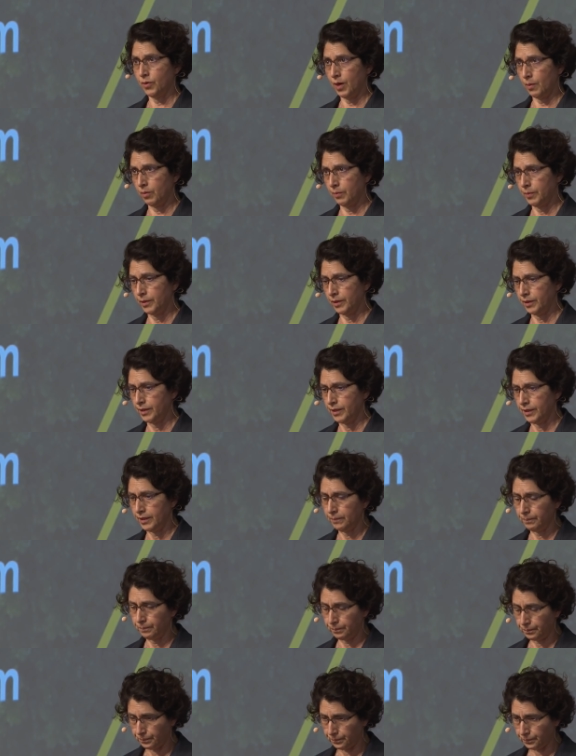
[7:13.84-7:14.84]
probability.
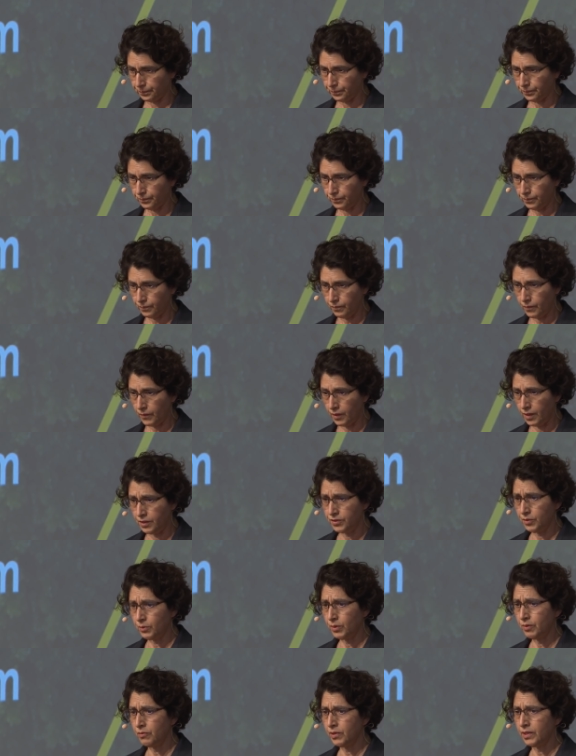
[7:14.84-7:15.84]
And
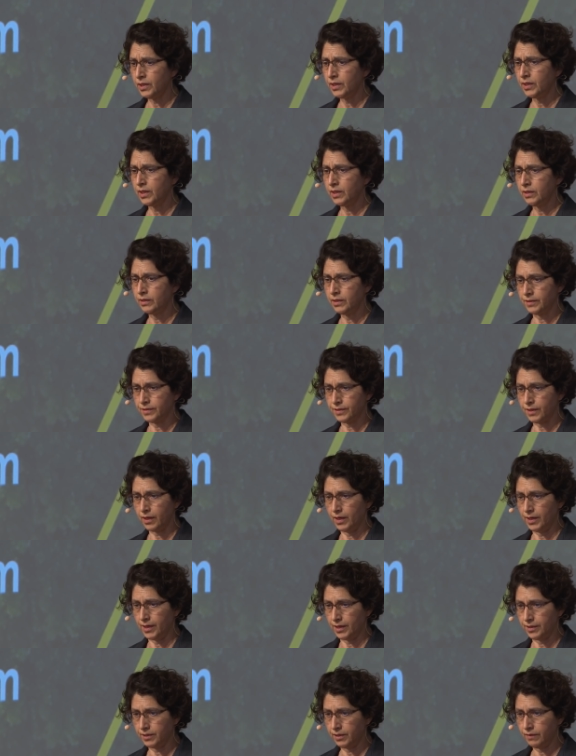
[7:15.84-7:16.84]
so we really need this
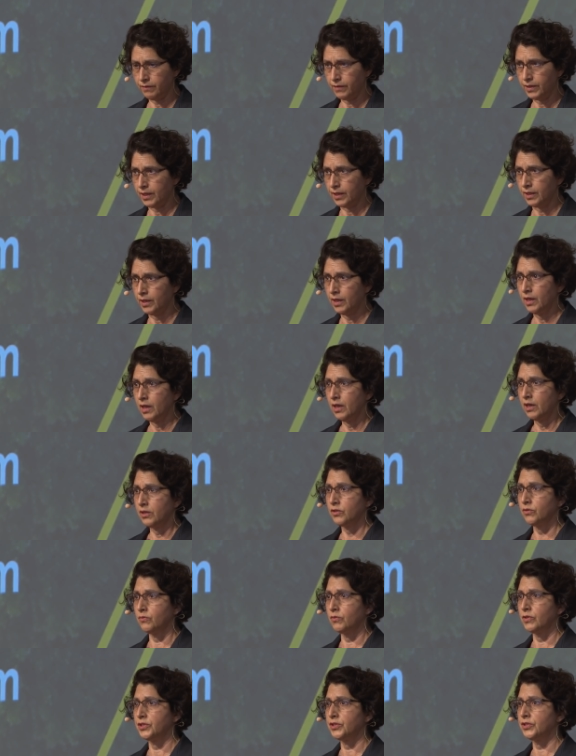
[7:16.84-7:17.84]
connectivity
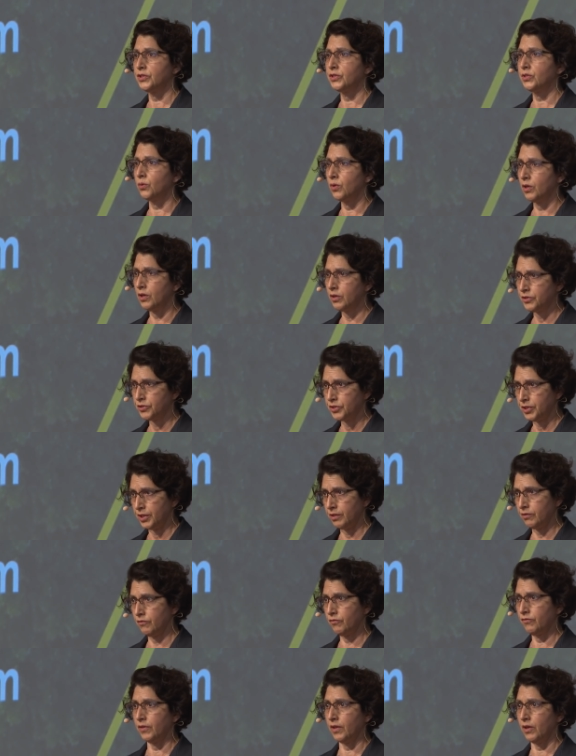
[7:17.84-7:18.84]
to restore
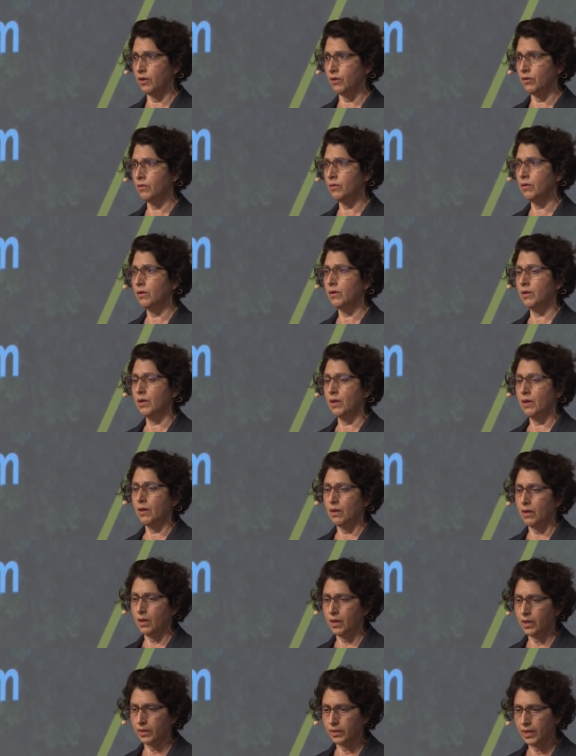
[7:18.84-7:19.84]
gene flow
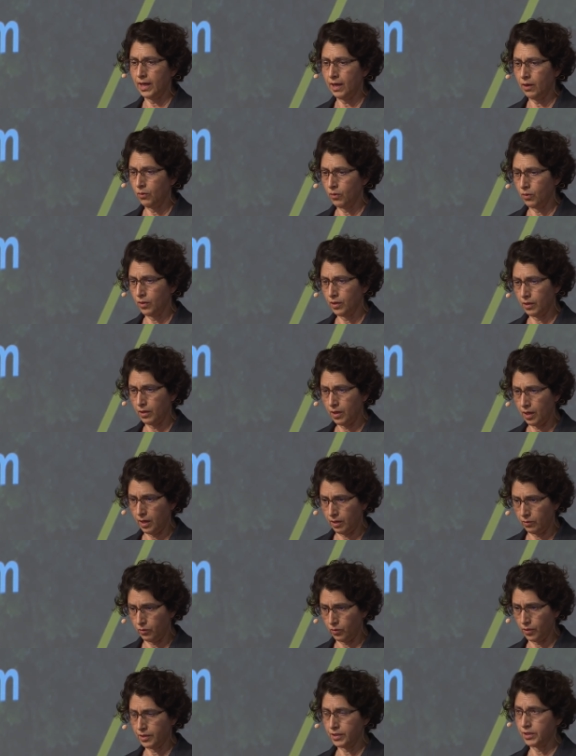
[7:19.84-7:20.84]
and allow or, uh,
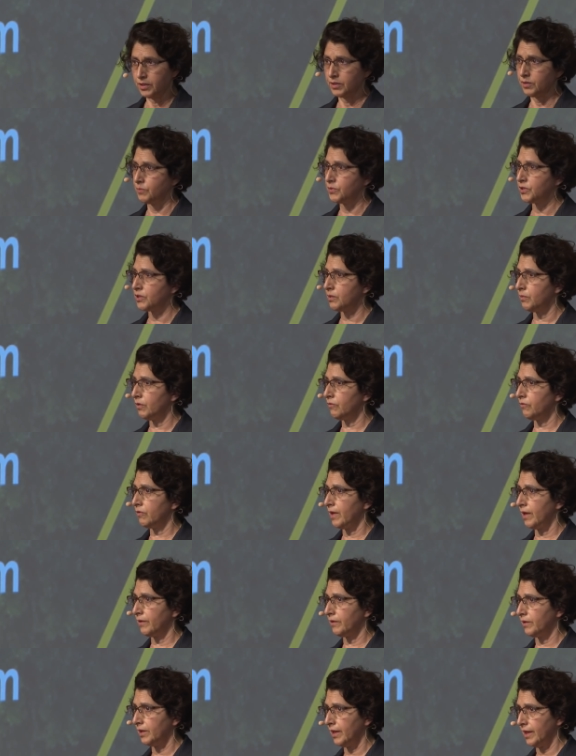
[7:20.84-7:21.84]
organisms to move
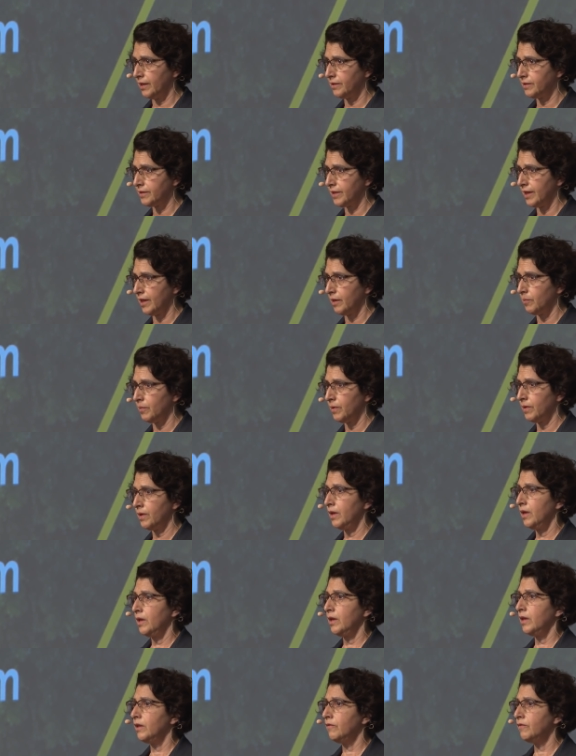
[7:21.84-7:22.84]
around the landscape.
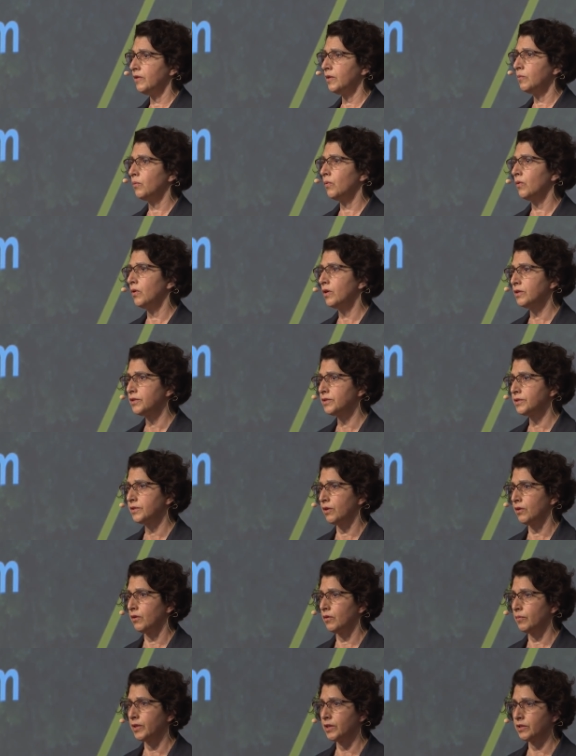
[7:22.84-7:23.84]
Even more
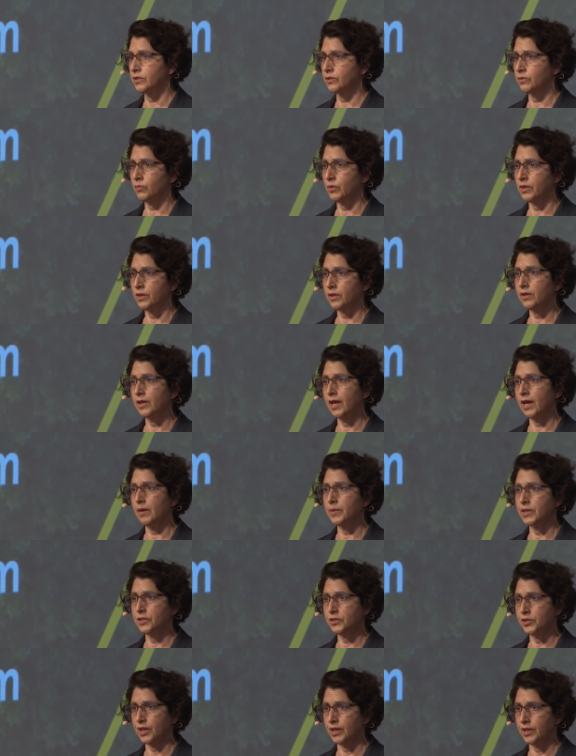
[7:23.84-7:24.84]
so because with
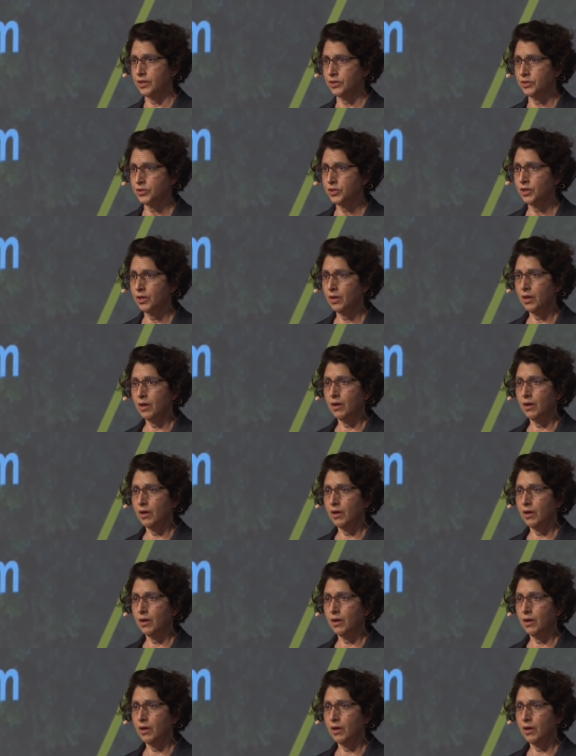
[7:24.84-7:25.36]
climate change,